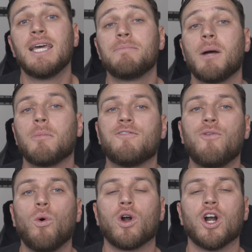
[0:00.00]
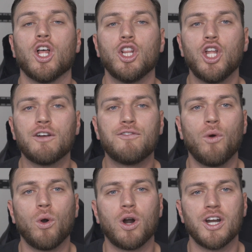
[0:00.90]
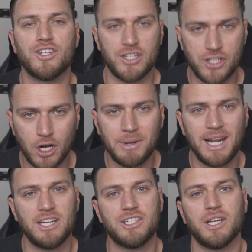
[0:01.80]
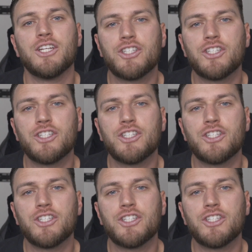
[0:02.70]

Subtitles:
Tip number 4, look for determination.